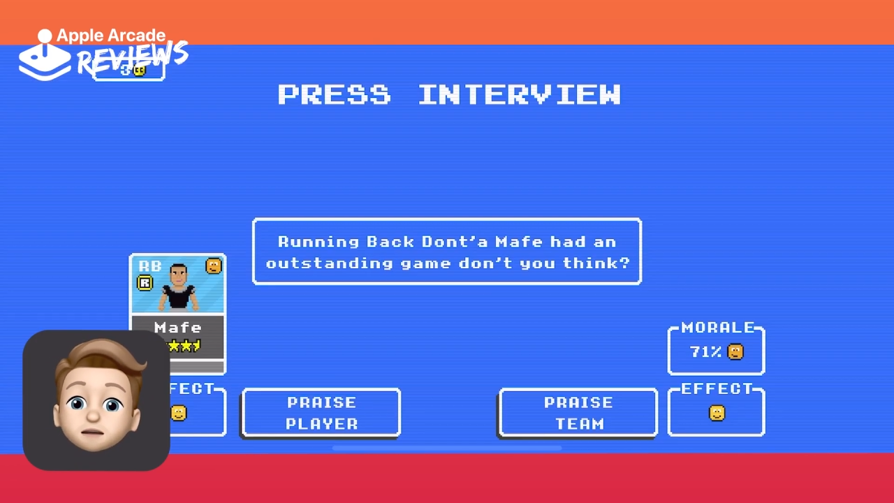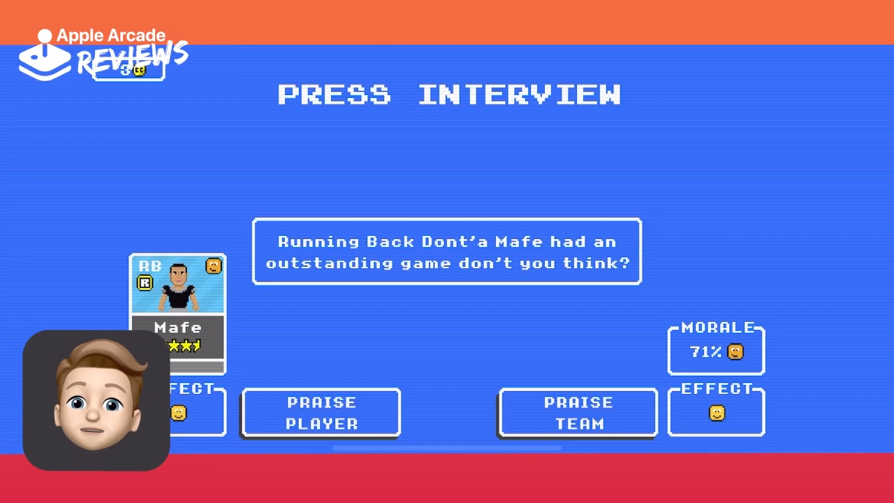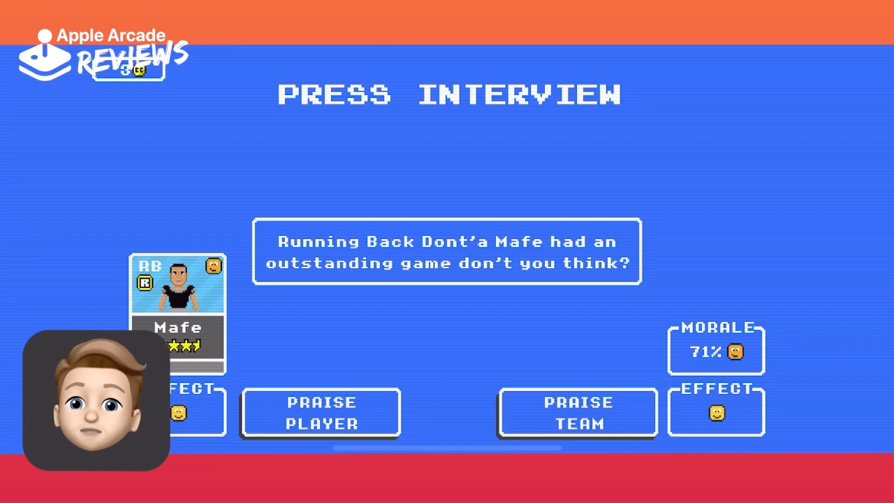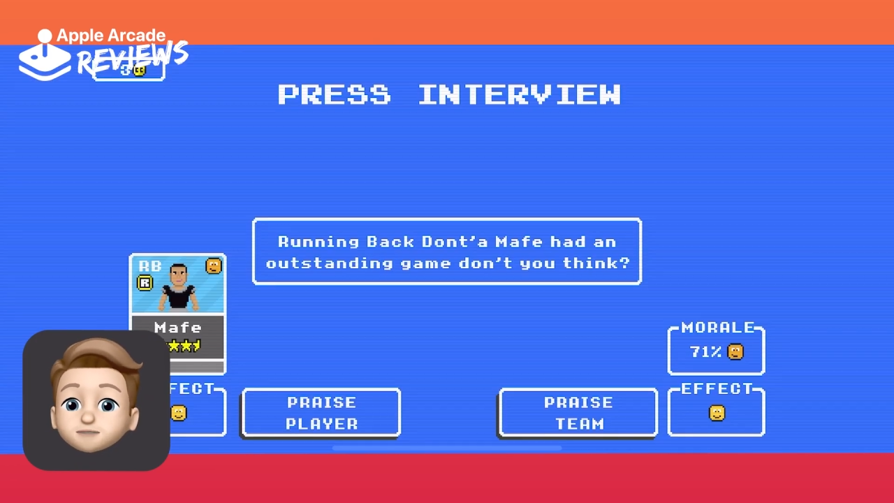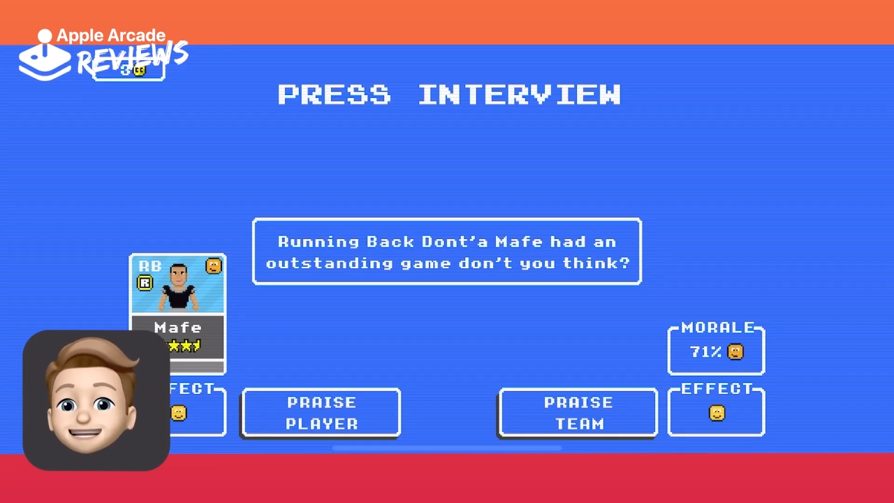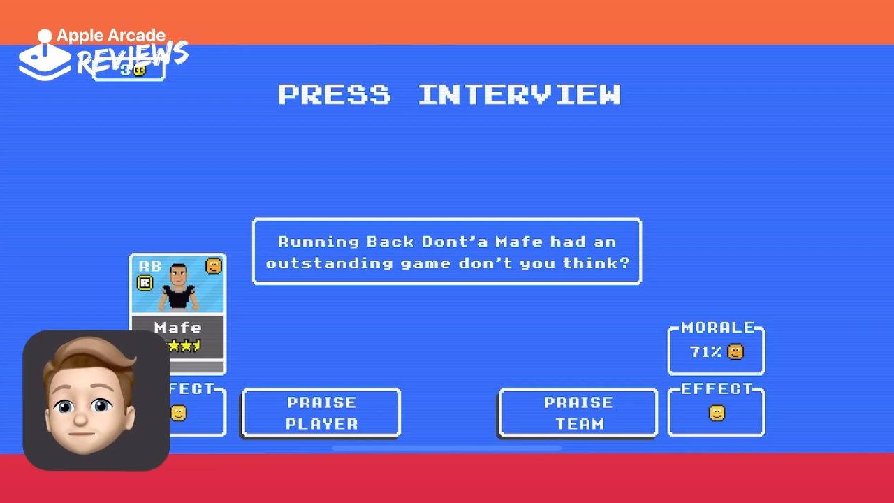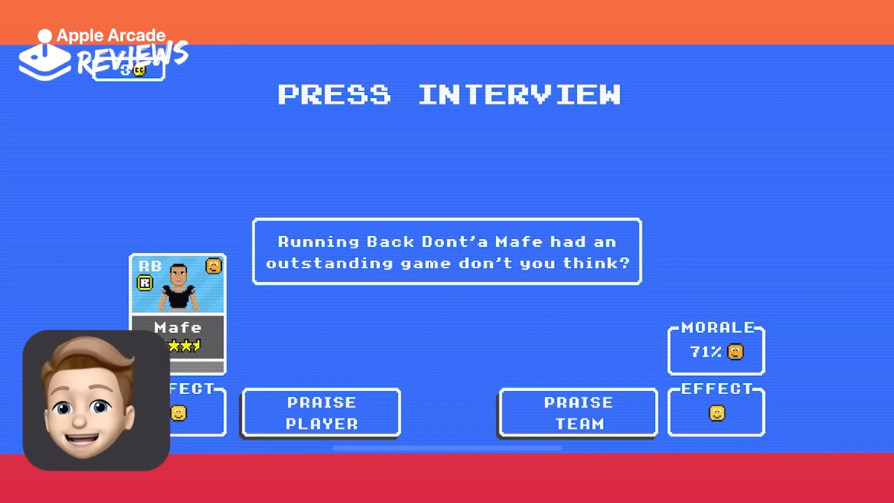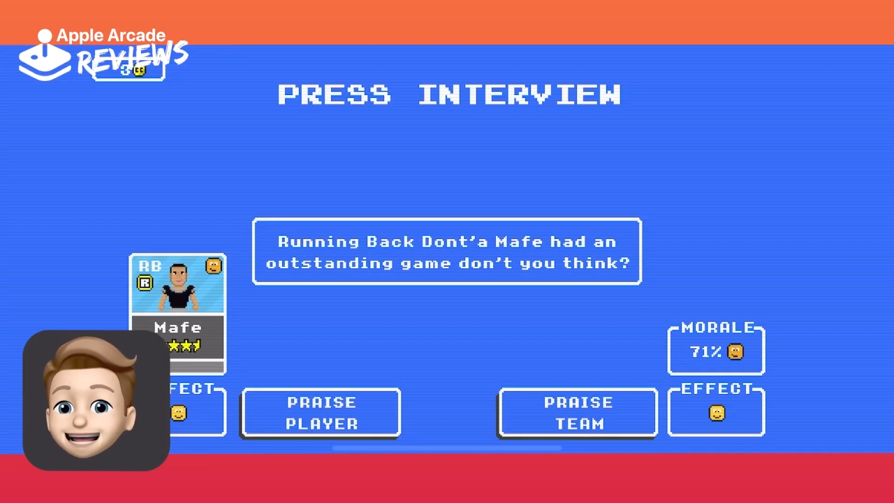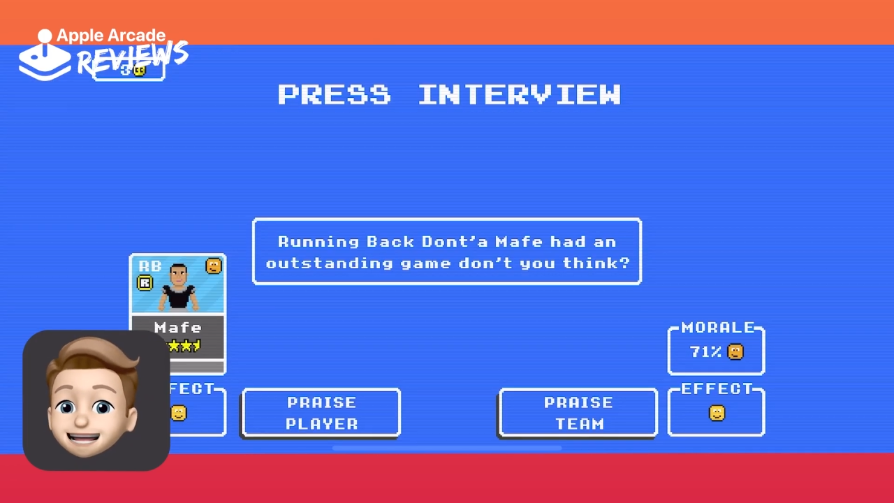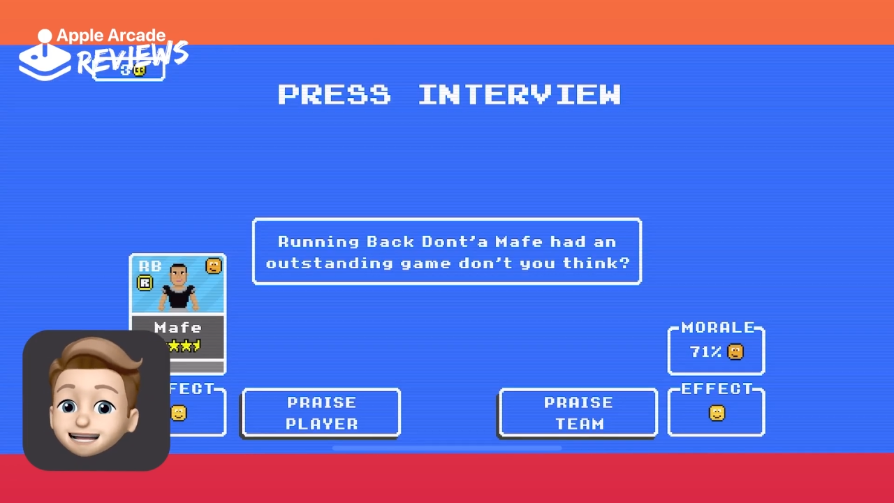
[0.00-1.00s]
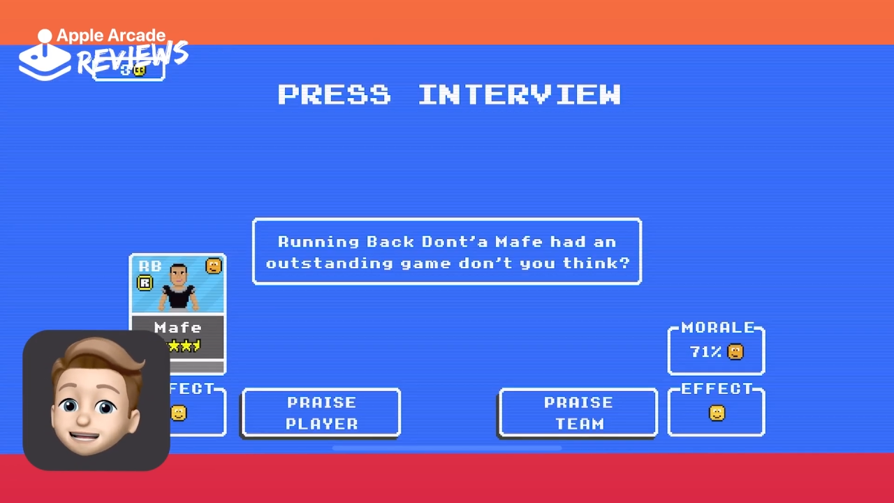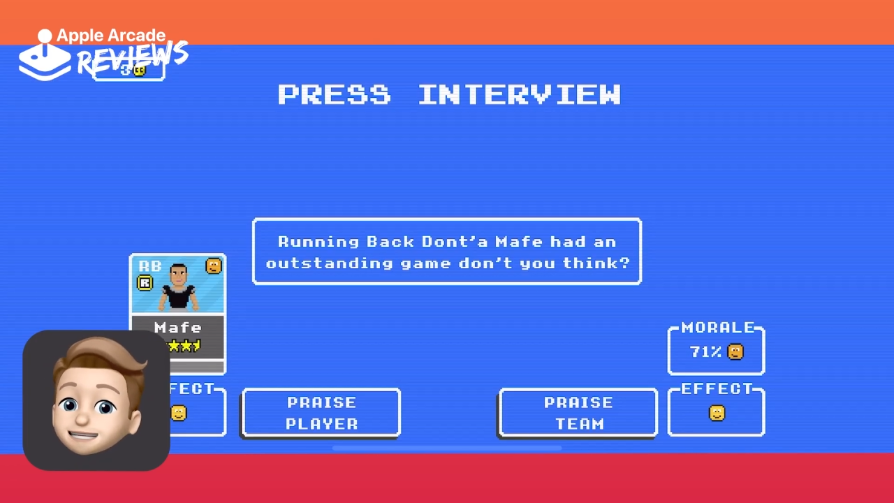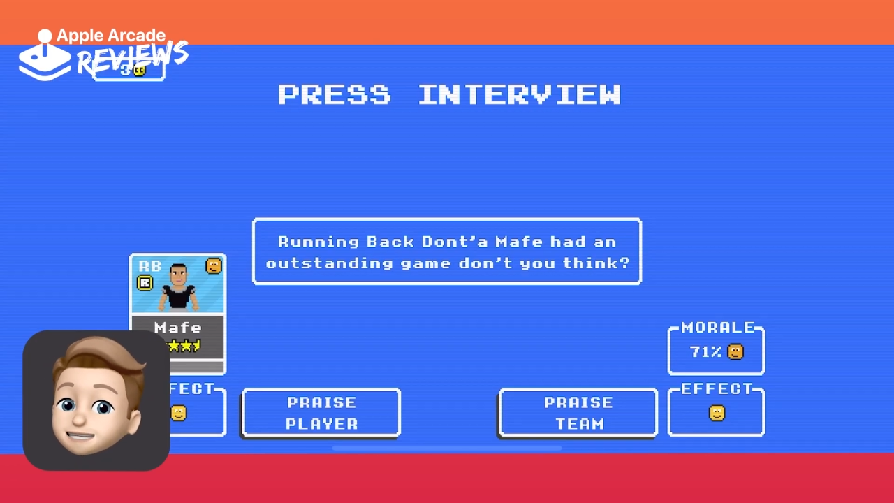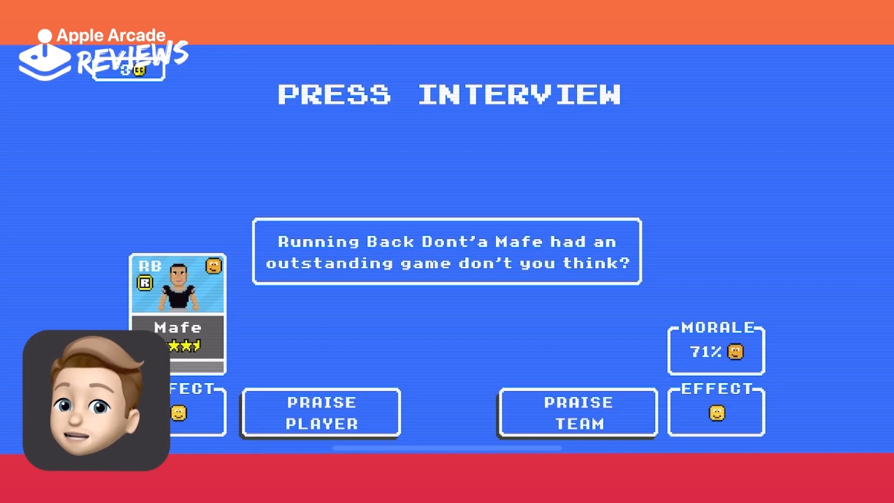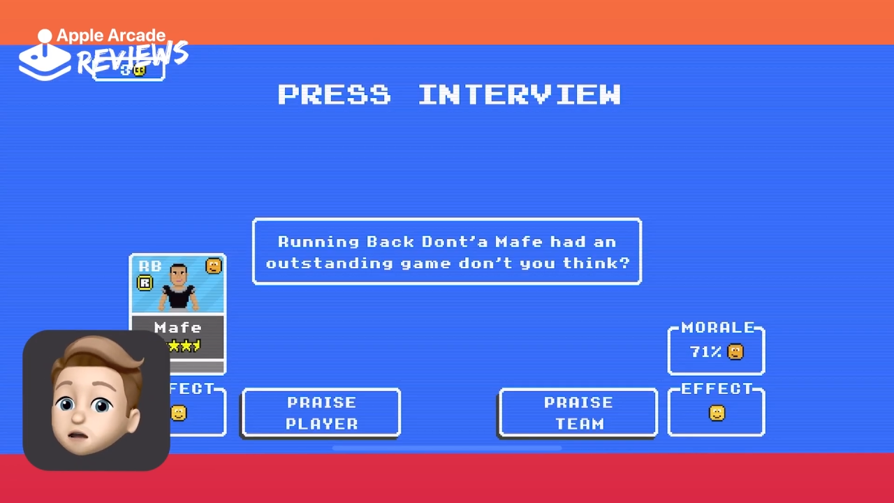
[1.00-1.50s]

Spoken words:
So this backend is the